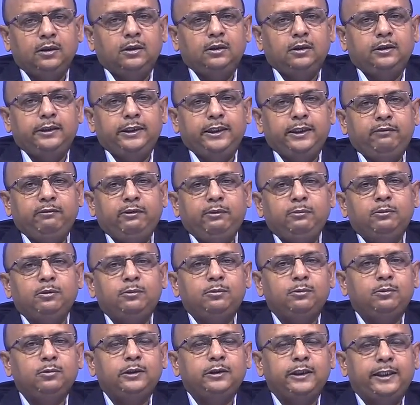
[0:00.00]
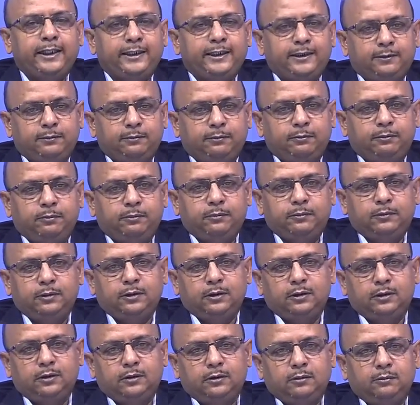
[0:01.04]
Then we move to the next
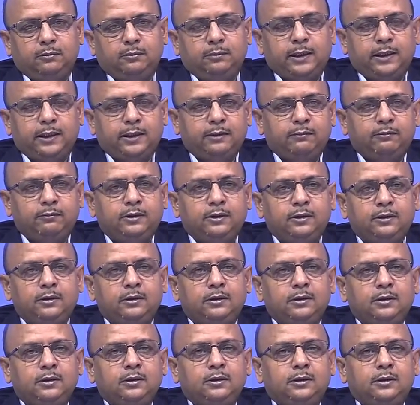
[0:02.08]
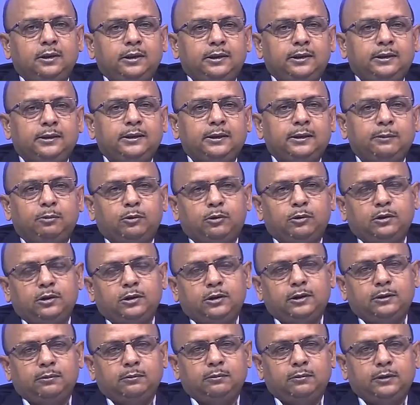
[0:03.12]
part of the decision support
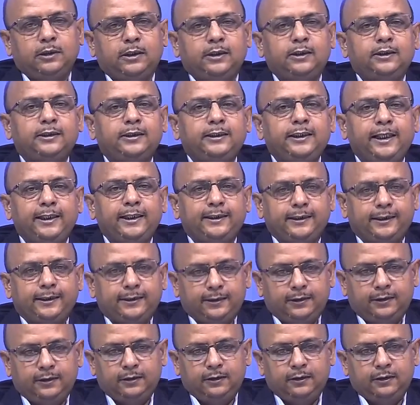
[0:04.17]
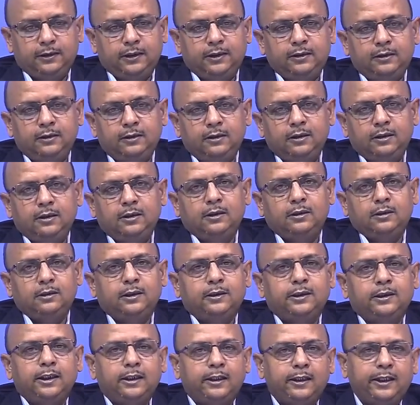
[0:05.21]
system, that is DSSS. Then the
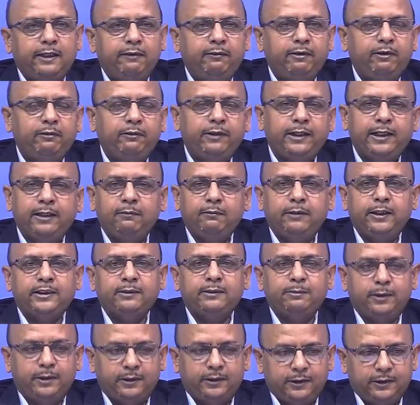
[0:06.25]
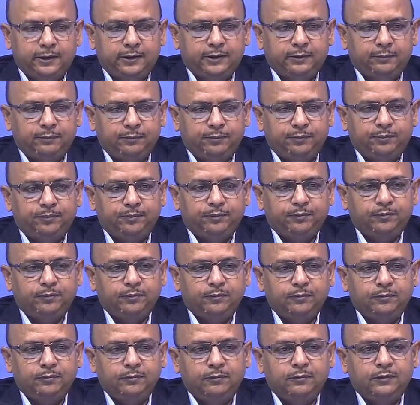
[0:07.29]
third level we have expert system,
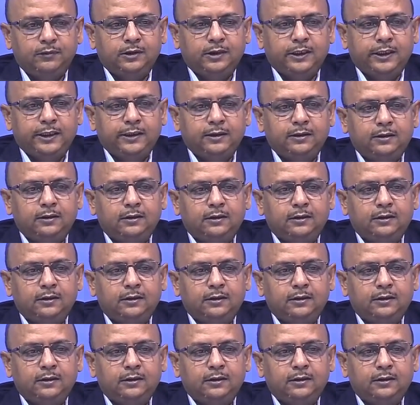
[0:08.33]
right,